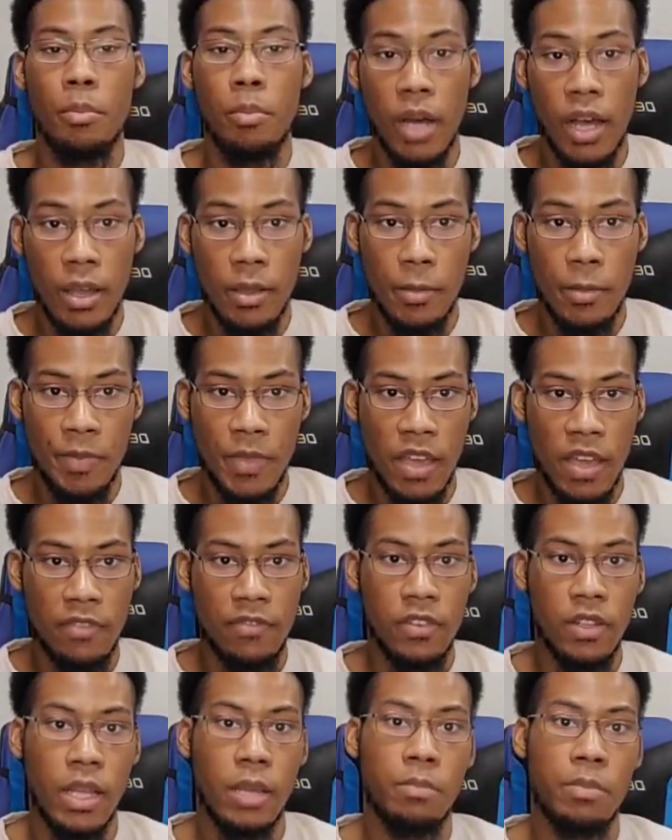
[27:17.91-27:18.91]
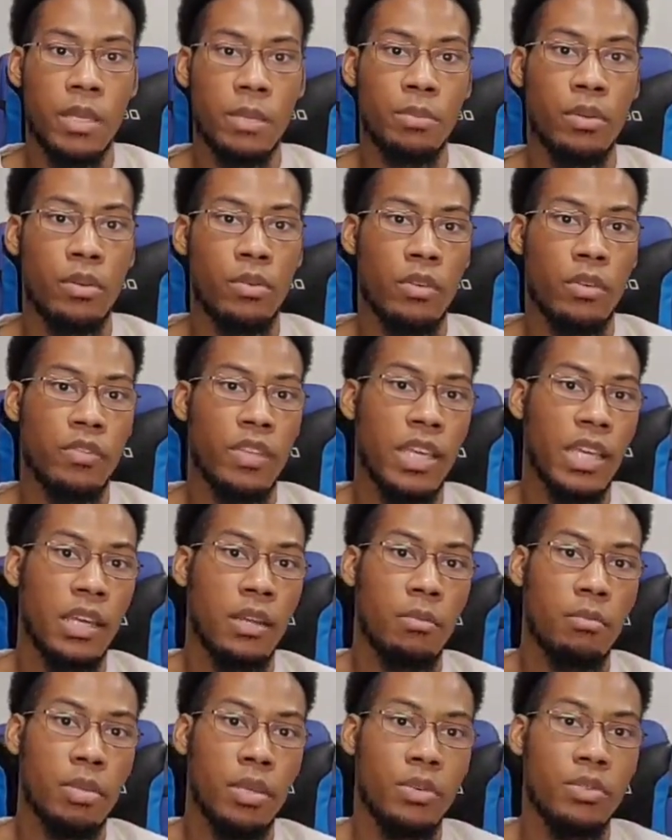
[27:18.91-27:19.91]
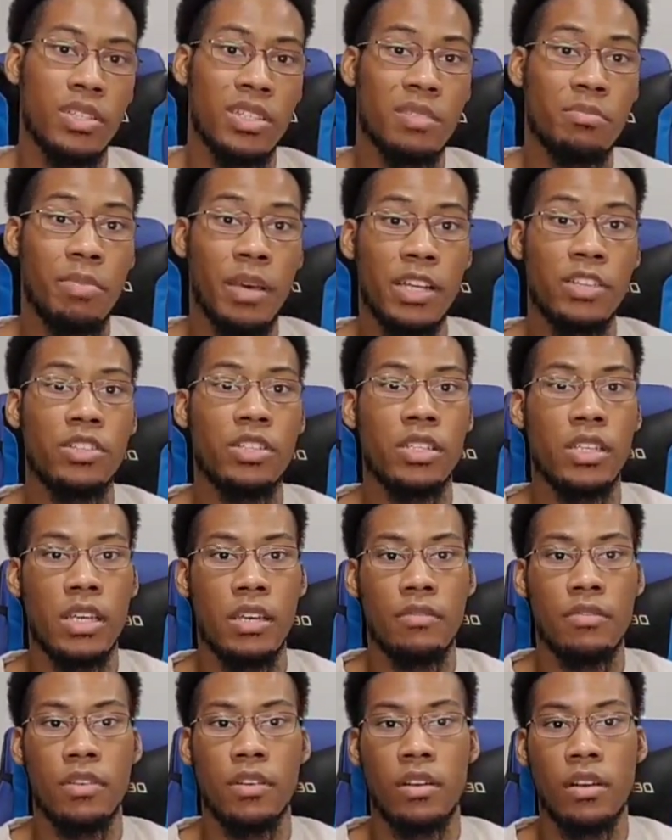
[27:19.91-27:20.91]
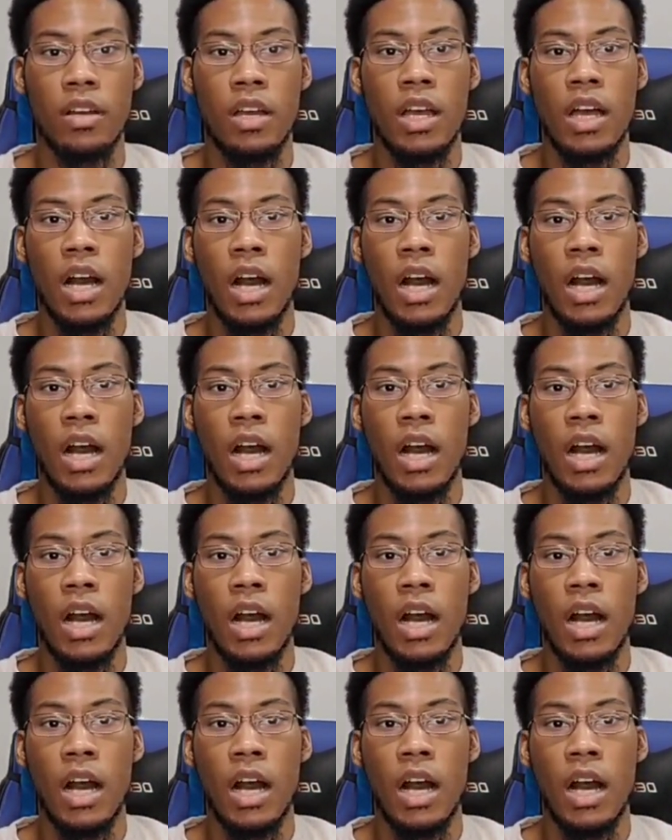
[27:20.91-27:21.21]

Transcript: But I feel like people, if they get abused, especially if they're